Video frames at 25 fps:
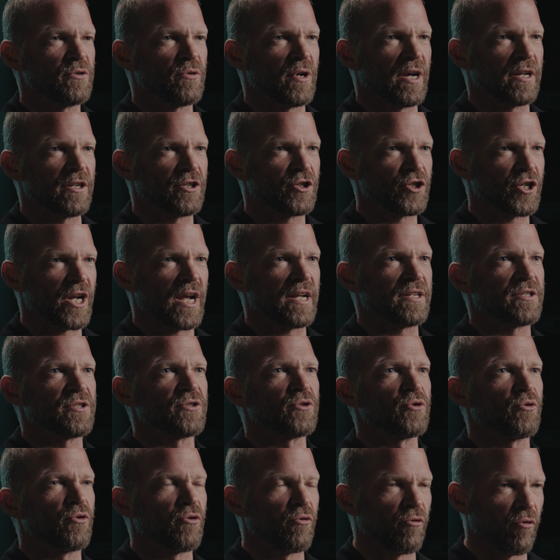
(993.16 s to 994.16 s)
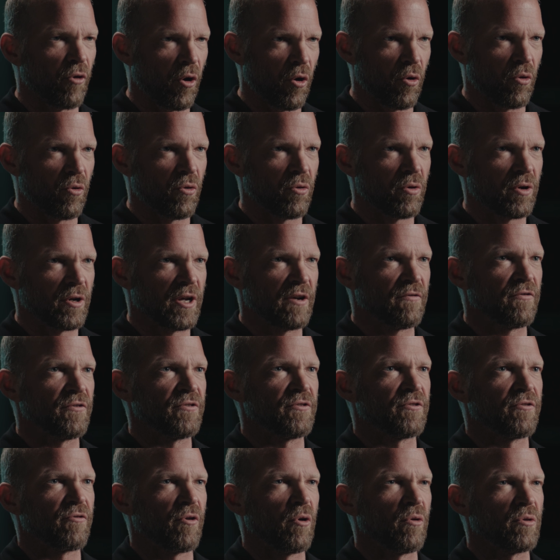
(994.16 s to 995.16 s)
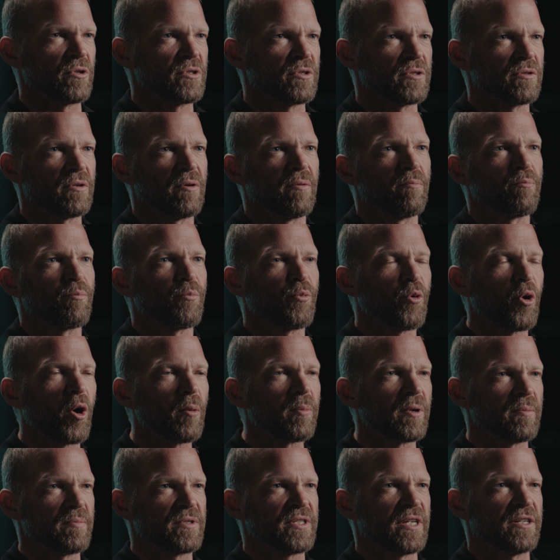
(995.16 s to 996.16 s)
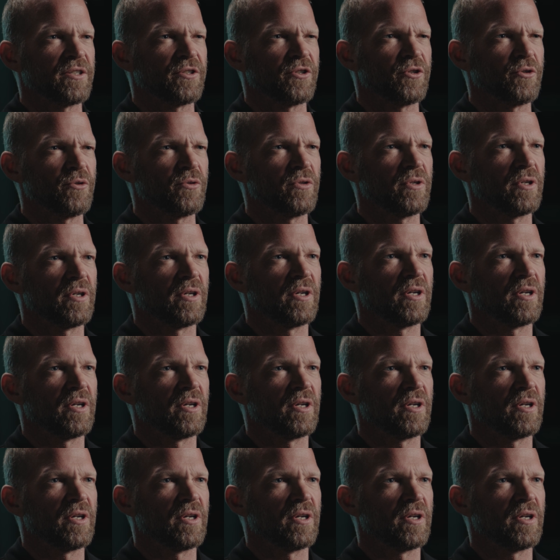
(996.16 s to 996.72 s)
you a chance to grow if it throws problems at you,